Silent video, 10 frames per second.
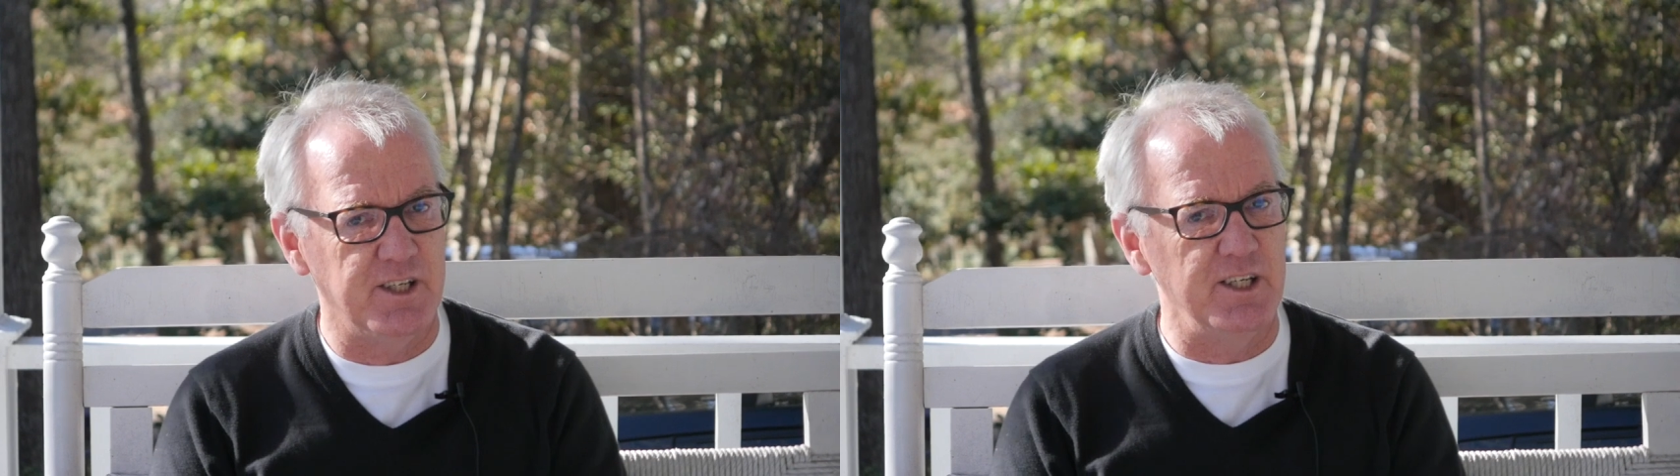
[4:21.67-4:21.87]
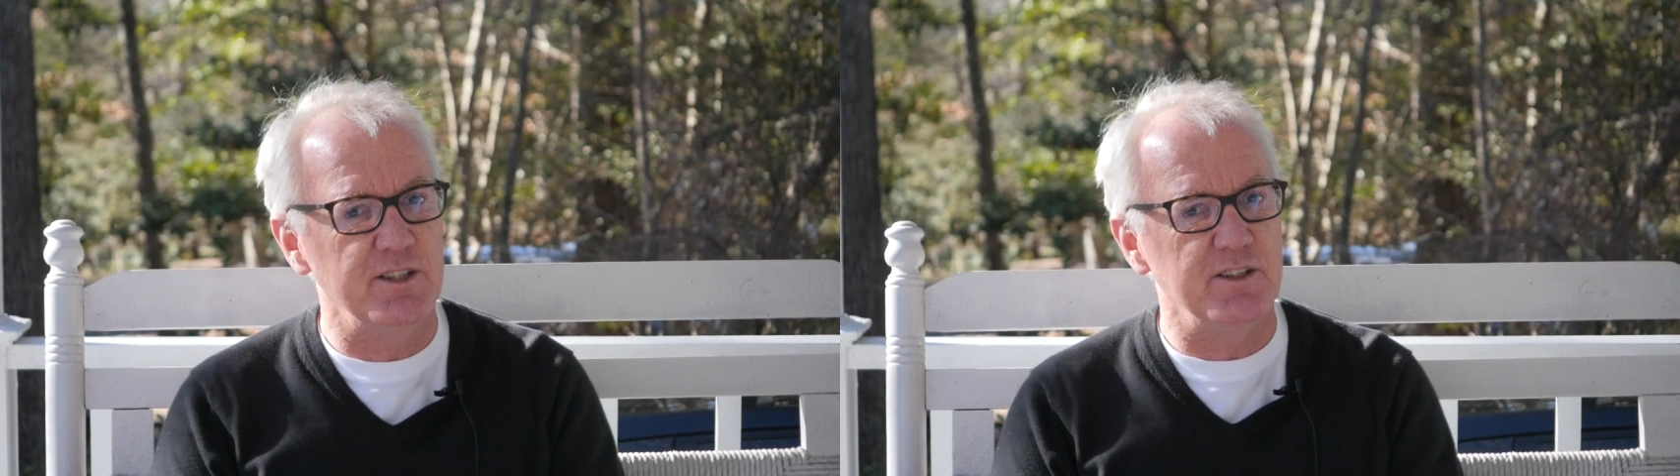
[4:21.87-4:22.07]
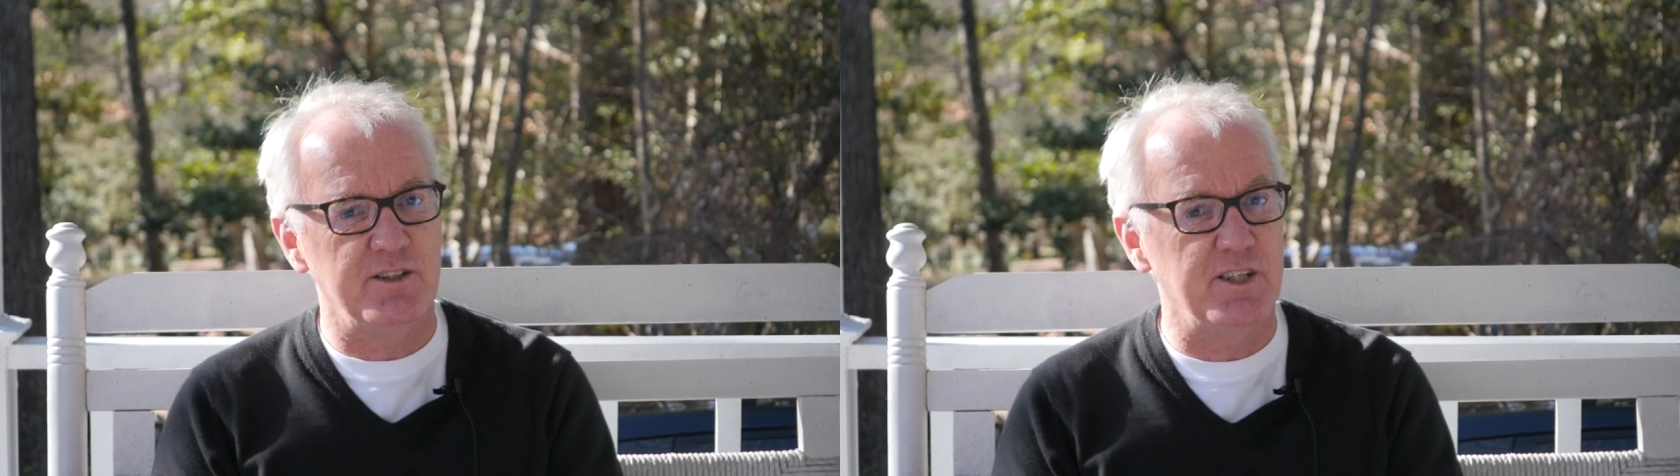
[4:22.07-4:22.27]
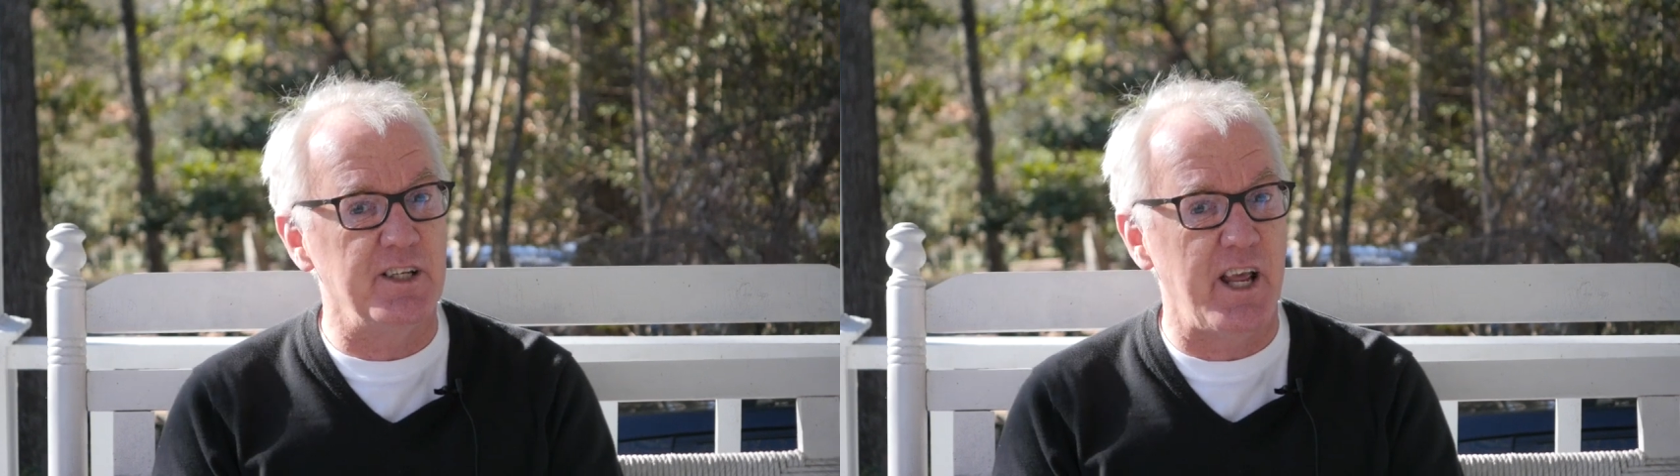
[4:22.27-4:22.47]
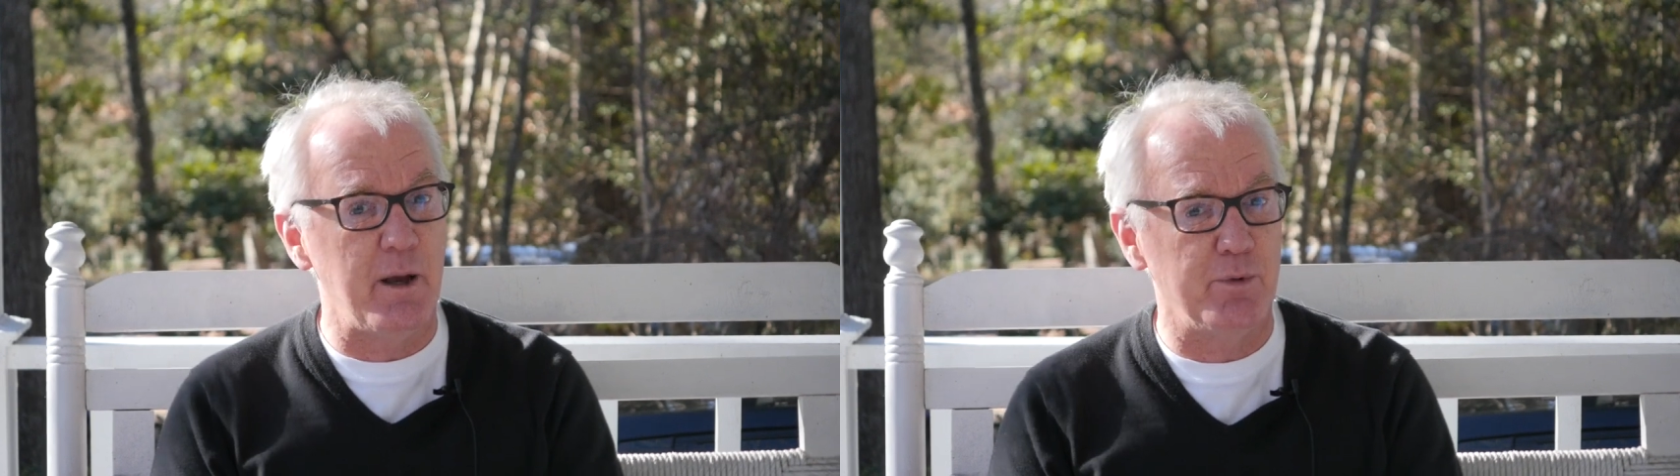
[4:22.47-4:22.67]

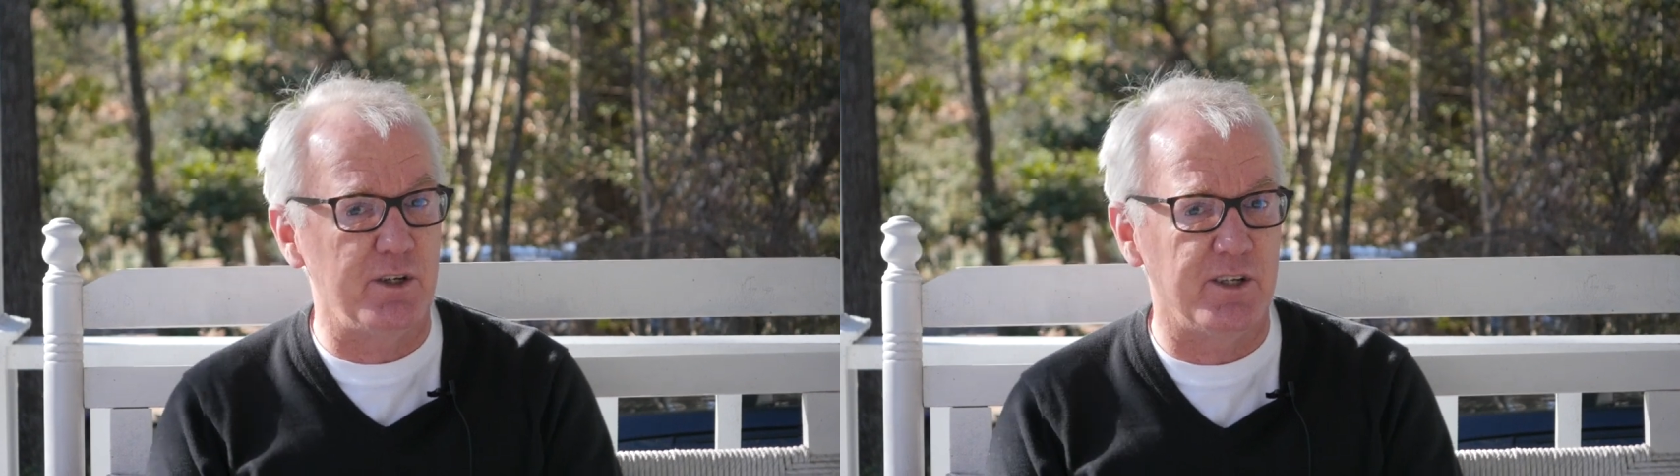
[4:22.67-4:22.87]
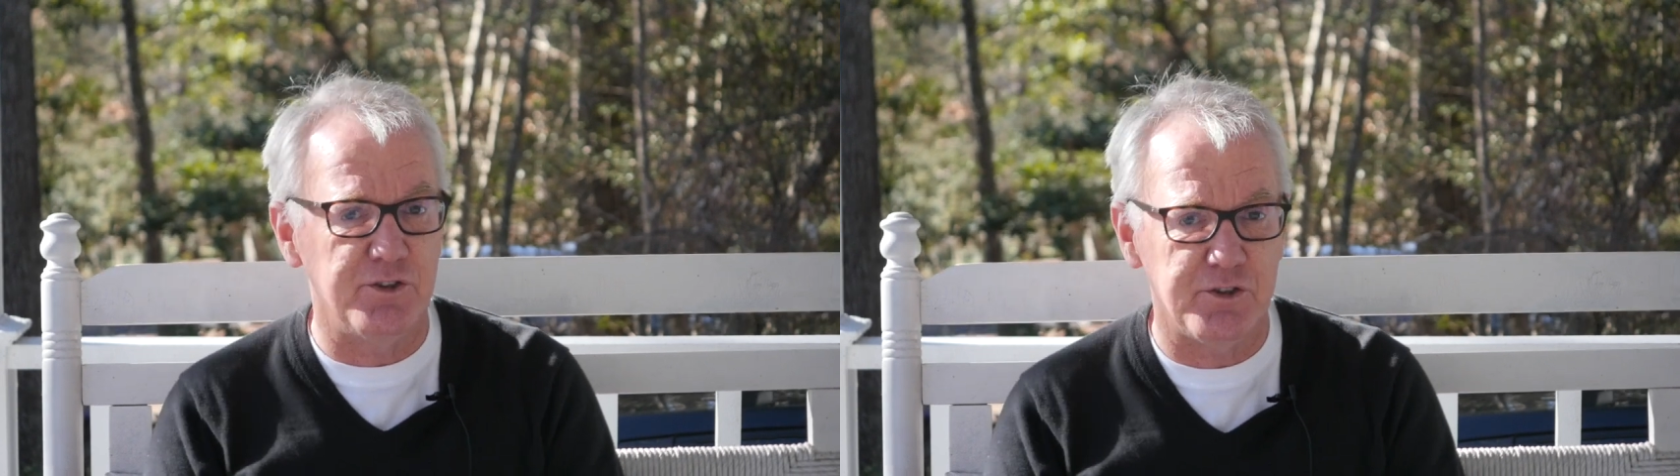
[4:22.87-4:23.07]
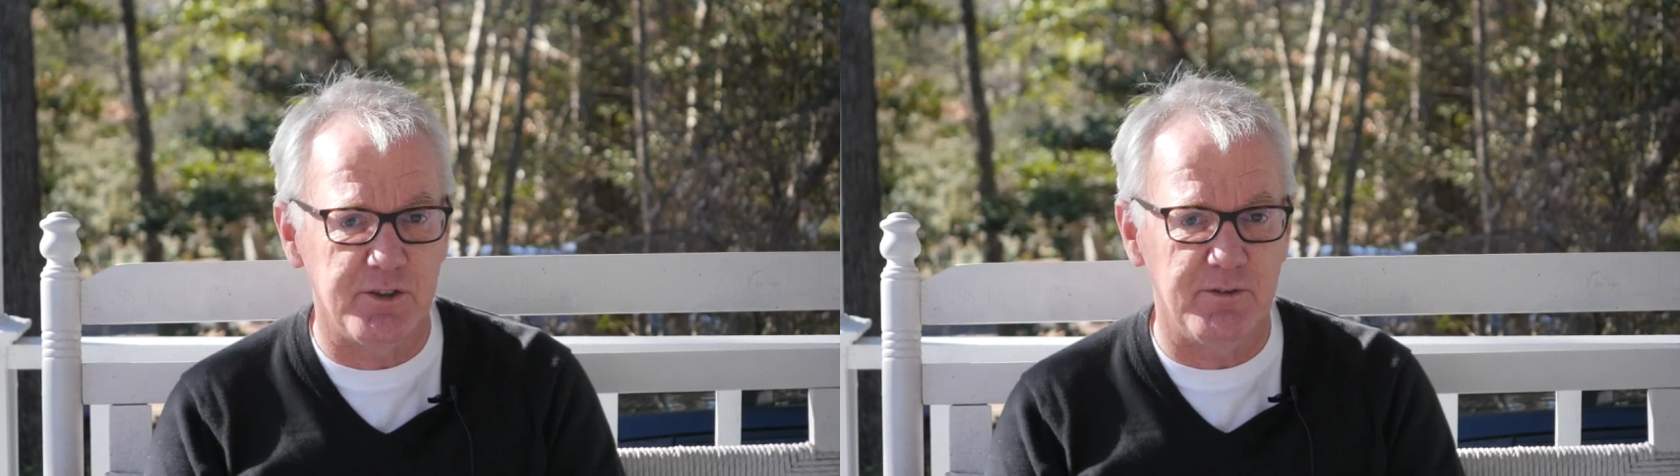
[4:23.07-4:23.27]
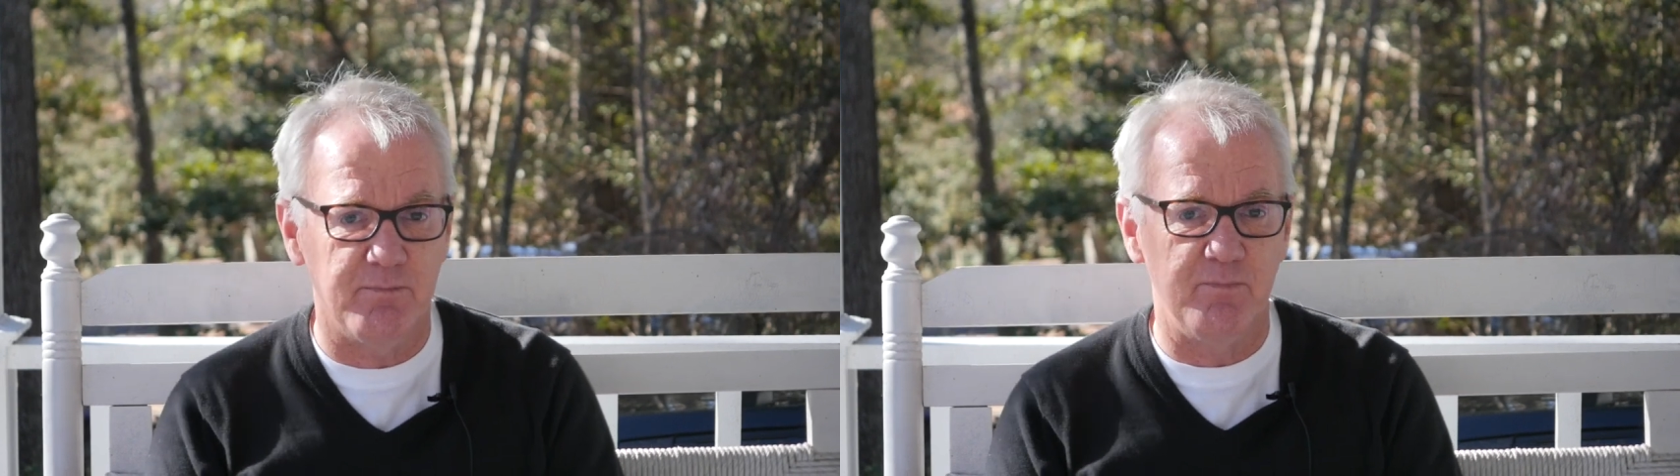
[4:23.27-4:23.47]
tintinnabulation,